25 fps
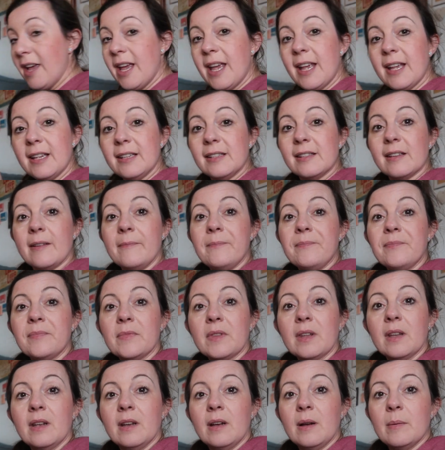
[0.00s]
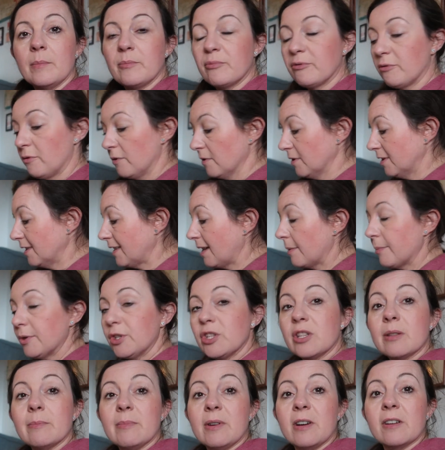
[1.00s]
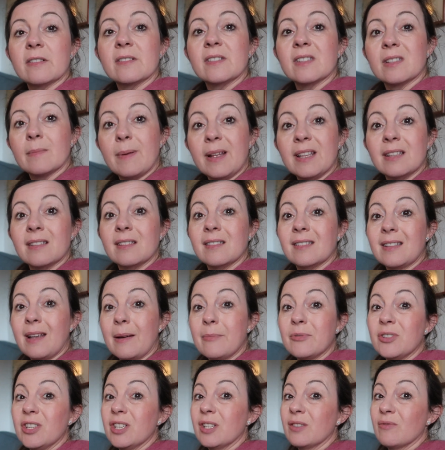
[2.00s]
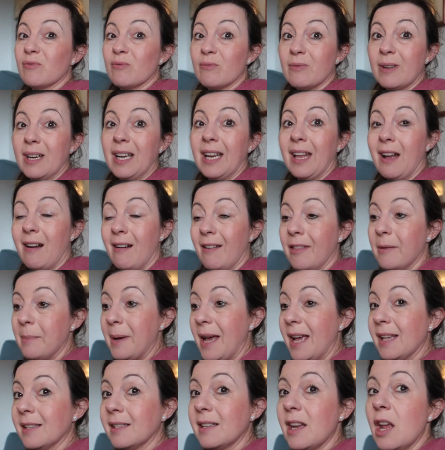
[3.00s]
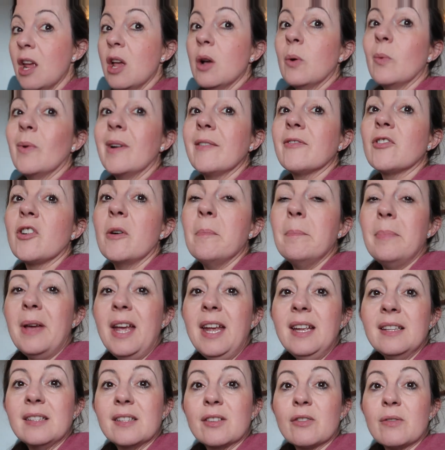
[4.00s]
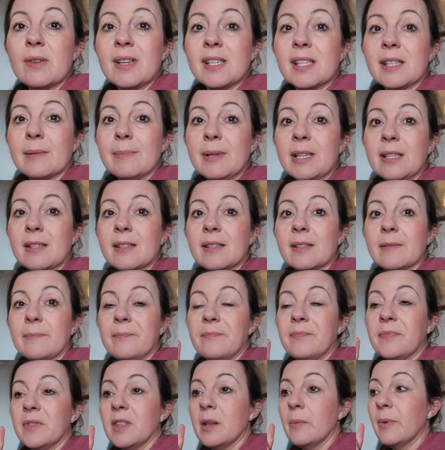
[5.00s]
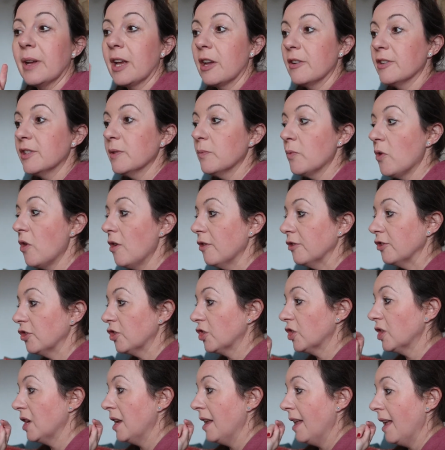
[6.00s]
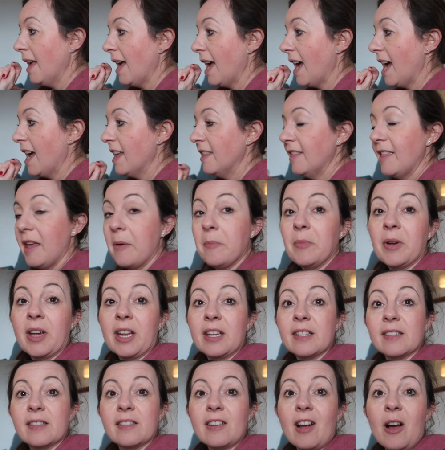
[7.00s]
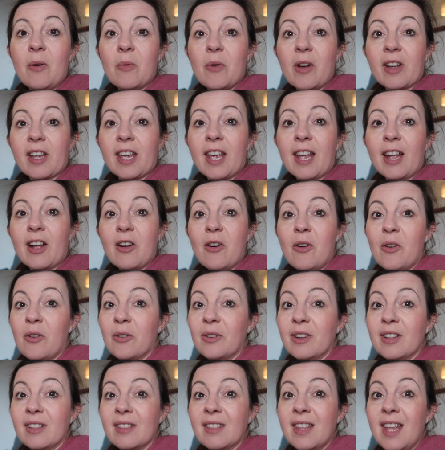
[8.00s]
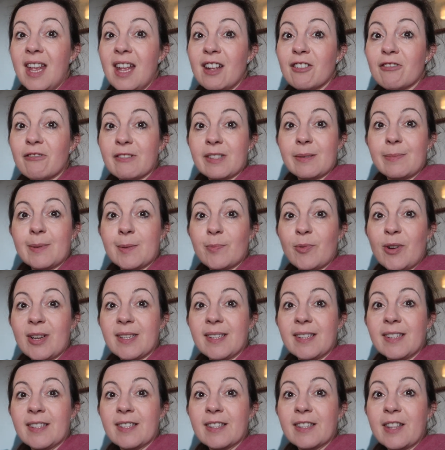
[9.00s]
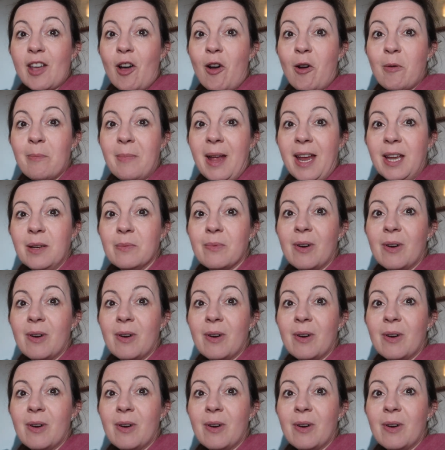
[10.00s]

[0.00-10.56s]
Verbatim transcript: his prawn sandwich. The Marks and Spencer sandwiches really are the best. We've got Pete's Christmas that we're going to watch, and then we're going to start working on the Christmas presents, the homemade